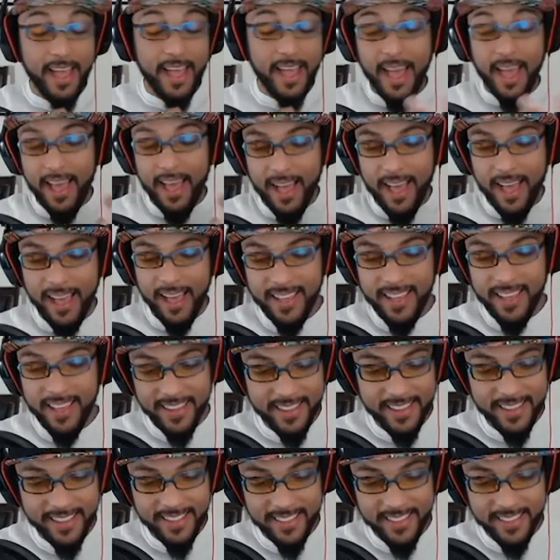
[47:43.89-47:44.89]

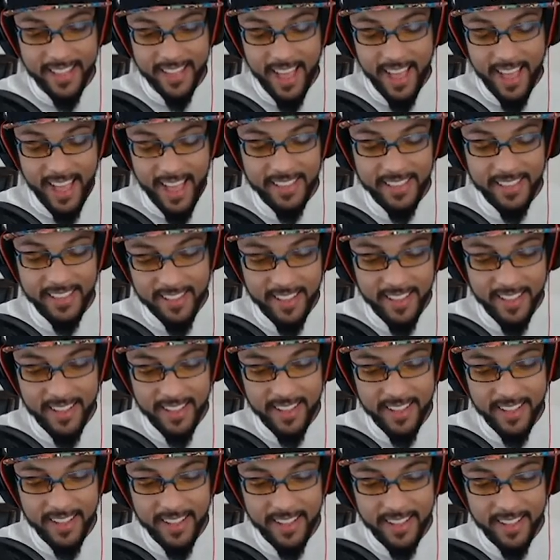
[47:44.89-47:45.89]
I had this
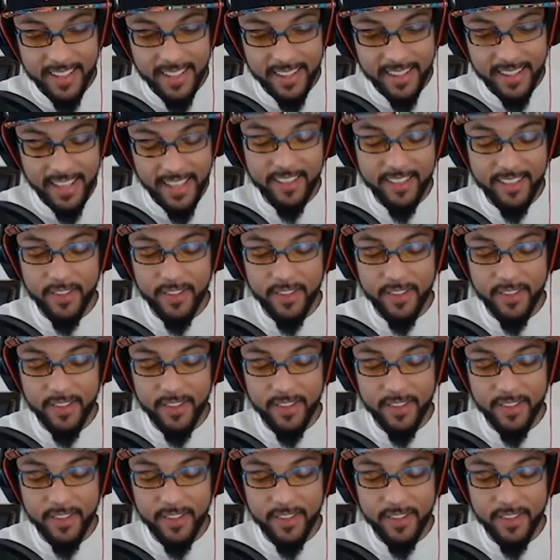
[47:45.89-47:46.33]
a guest